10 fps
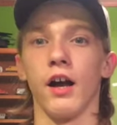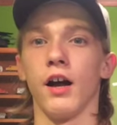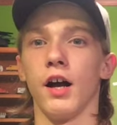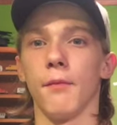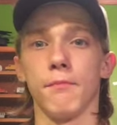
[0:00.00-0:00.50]

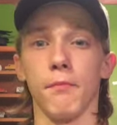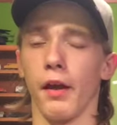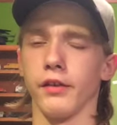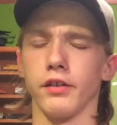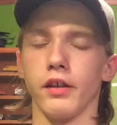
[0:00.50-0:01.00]
Uh,
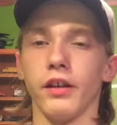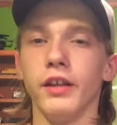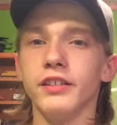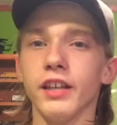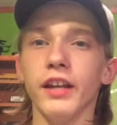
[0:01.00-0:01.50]

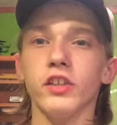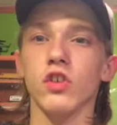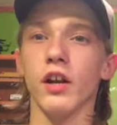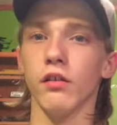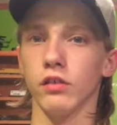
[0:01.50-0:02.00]
he said he's
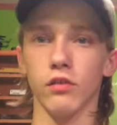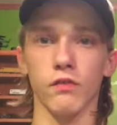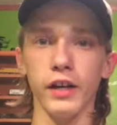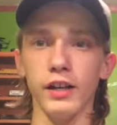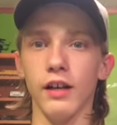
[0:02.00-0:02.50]
trying
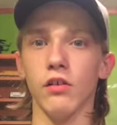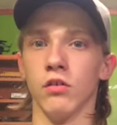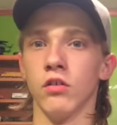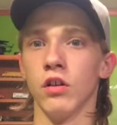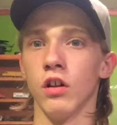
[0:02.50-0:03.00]
right now